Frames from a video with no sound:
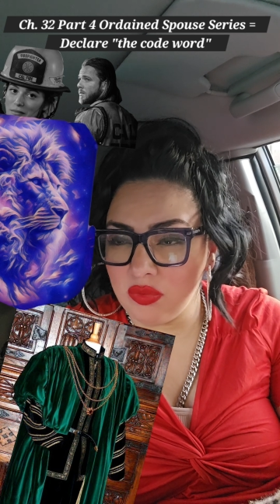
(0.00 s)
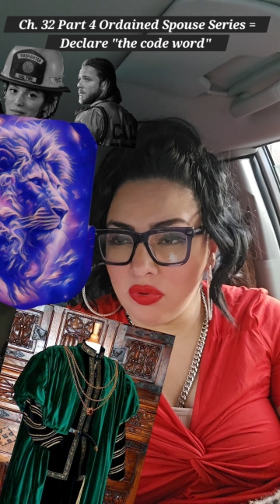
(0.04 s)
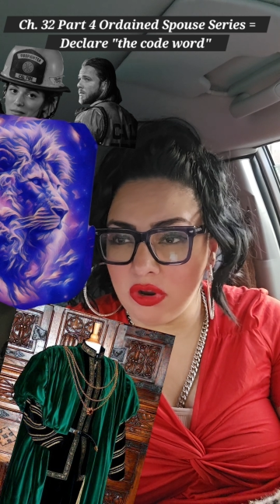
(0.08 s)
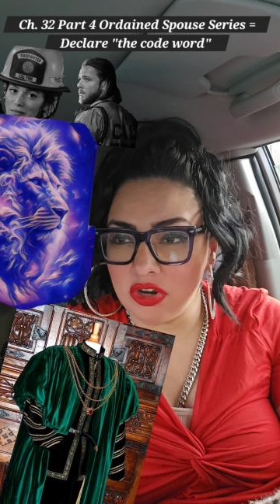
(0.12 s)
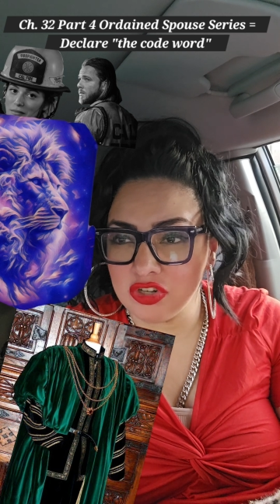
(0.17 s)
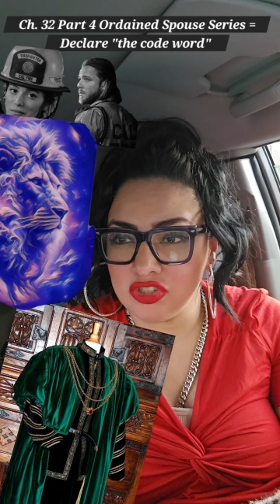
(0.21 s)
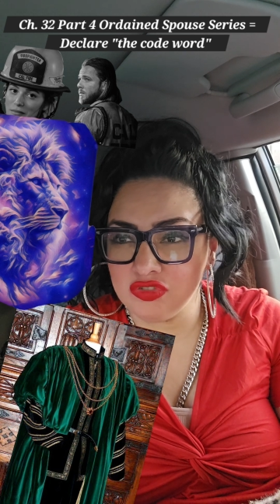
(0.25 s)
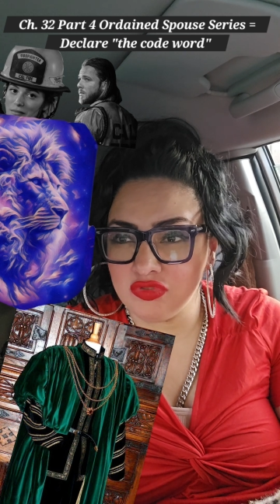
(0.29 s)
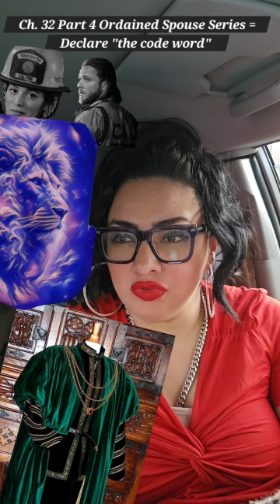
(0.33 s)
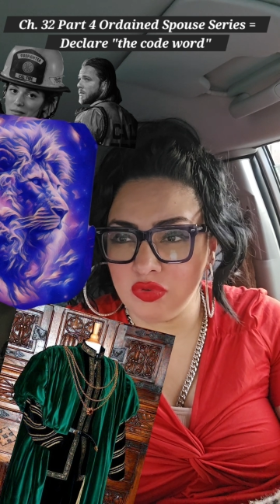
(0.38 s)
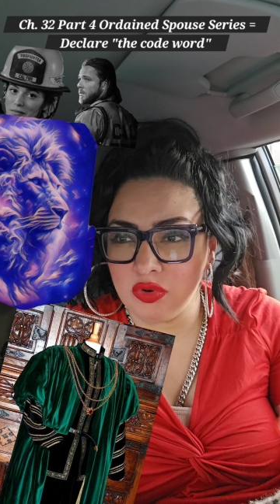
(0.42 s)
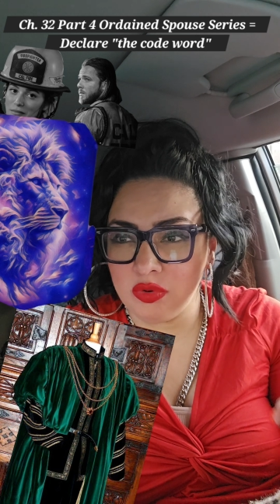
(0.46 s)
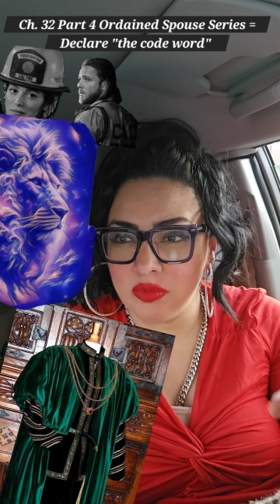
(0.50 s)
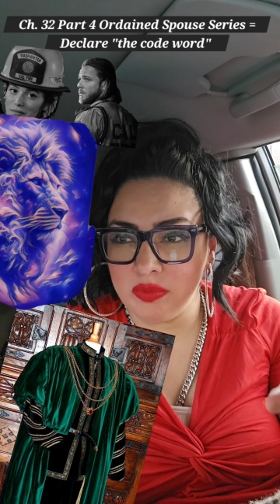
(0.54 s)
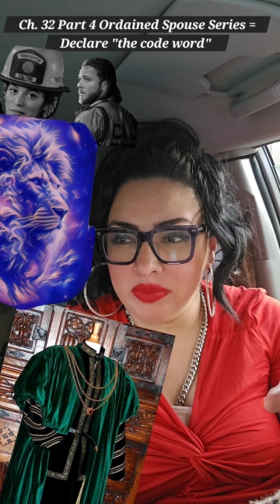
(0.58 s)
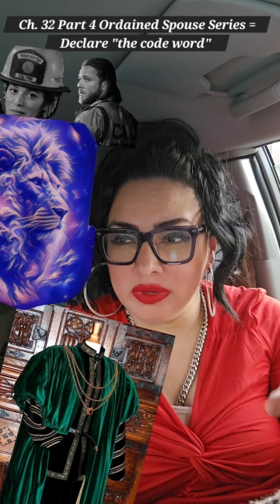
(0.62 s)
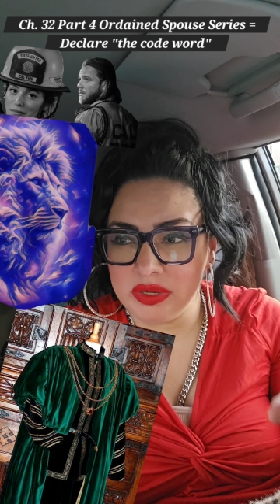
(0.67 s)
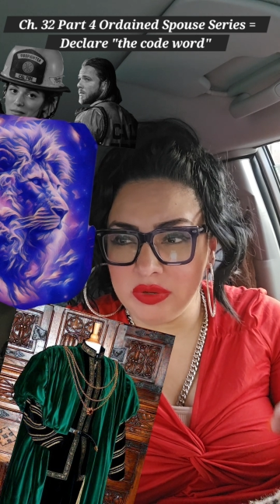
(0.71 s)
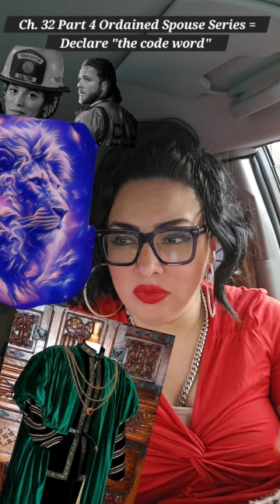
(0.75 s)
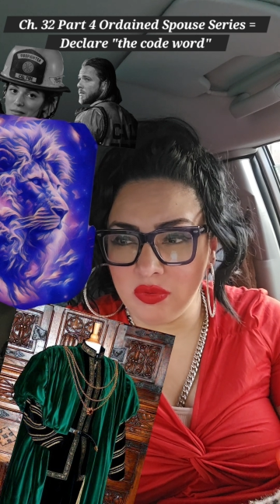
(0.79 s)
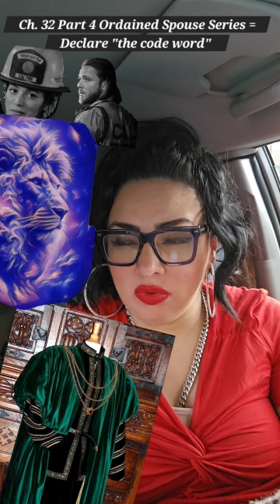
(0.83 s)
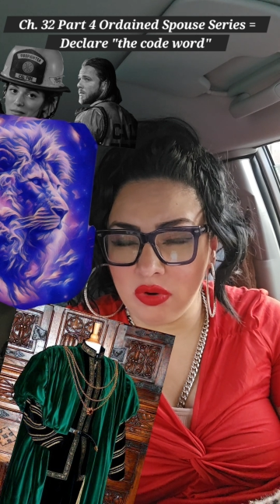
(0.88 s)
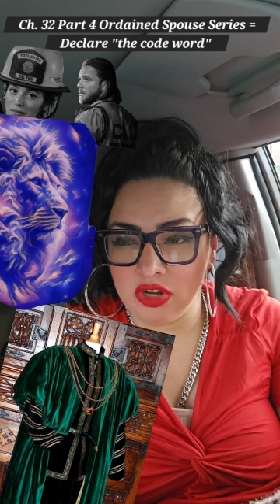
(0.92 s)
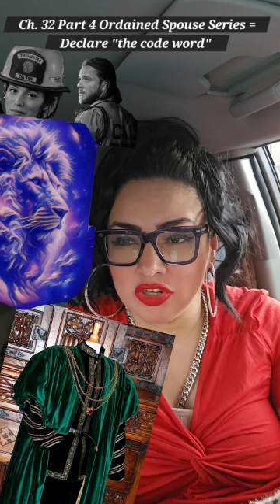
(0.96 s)
Watchful,
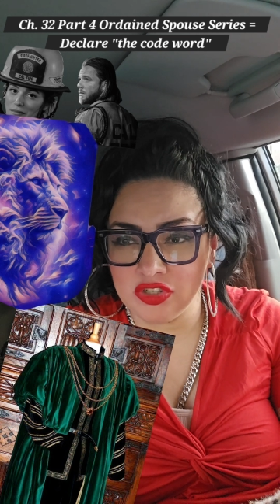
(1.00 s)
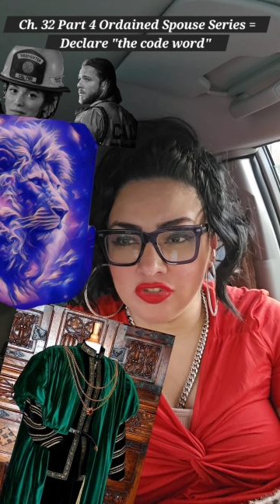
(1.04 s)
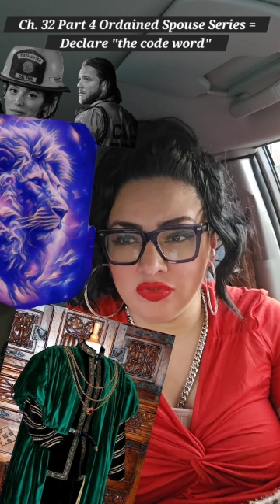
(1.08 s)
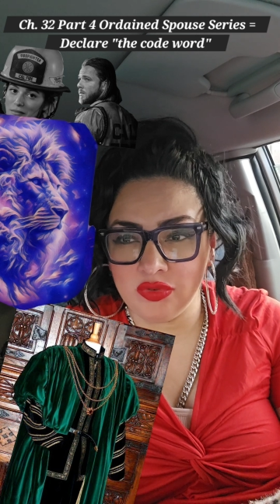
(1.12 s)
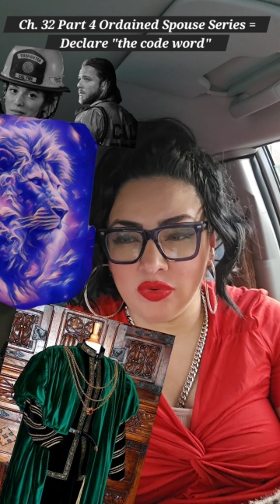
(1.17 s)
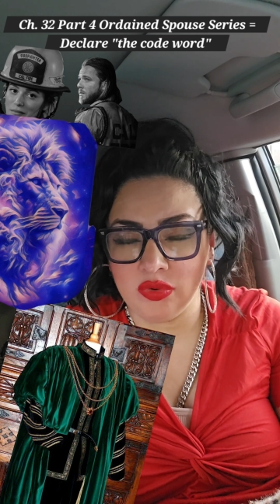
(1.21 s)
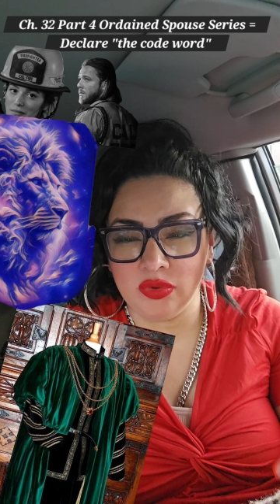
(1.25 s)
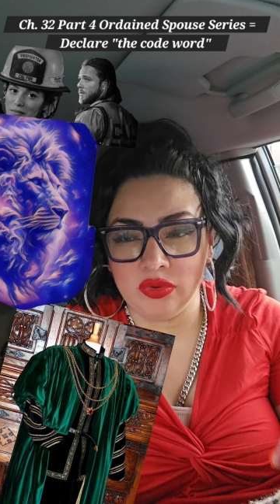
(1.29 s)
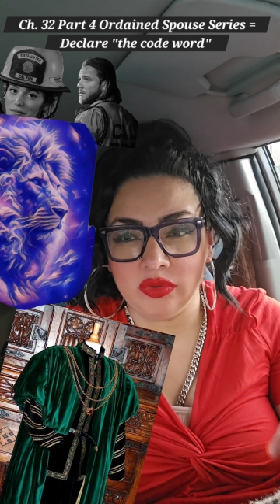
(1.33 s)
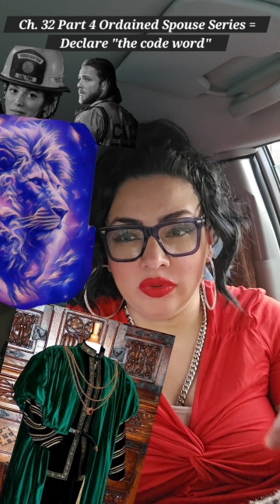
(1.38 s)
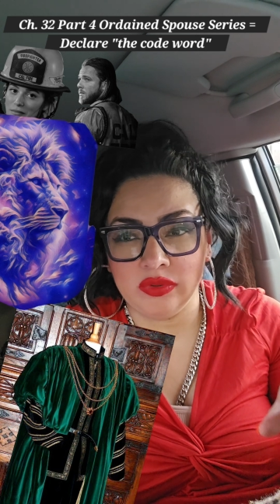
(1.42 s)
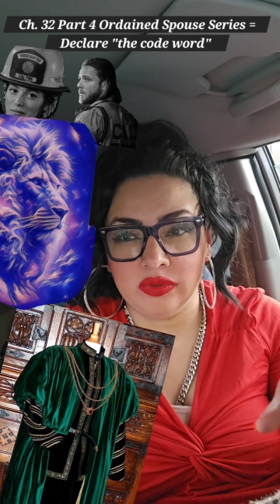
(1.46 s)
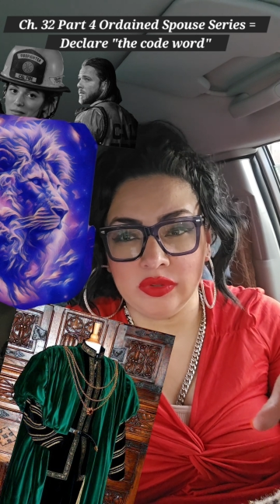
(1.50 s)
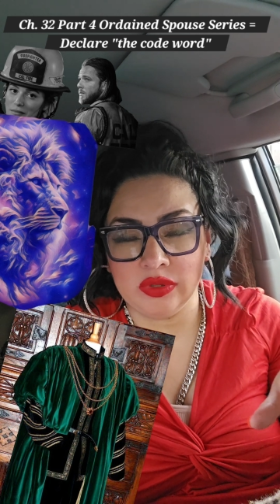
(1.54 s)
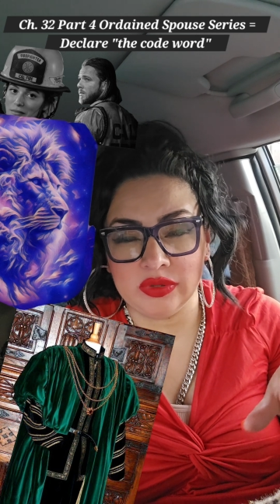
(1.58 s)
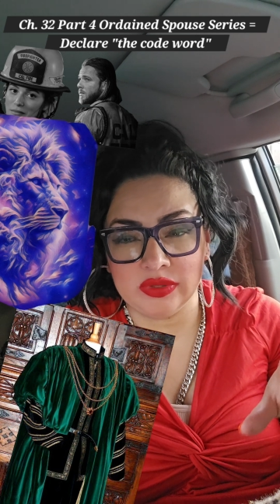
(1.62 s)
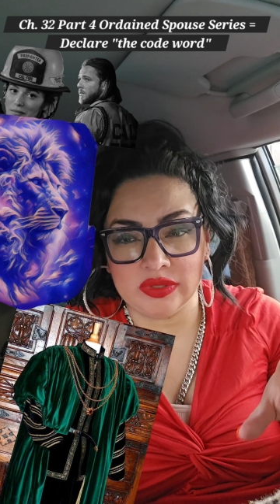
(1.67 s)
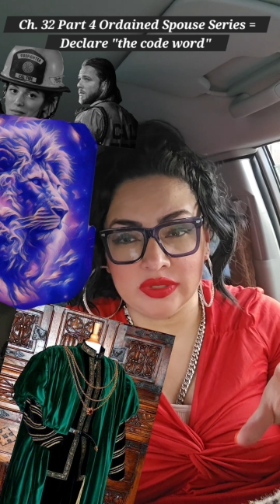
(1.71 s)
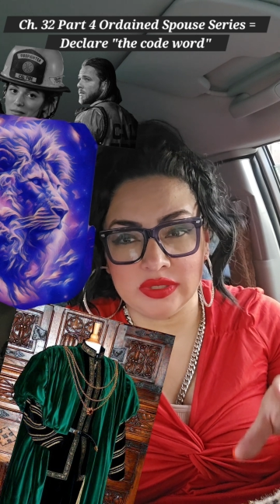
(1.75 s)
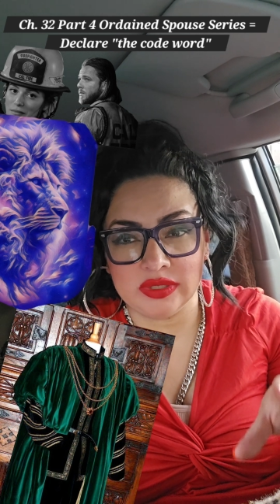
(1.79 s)
Be Watchful.